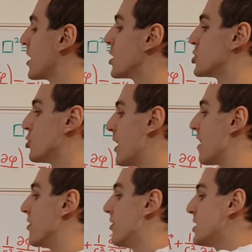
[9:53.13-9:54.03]
So
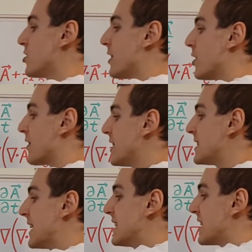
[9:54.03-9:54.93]
this over here, this
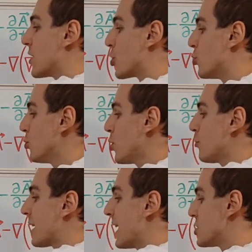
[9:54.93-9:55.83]
is the
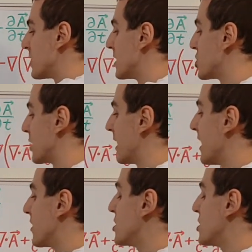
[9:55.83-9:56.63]
Coulomb gauge condition. The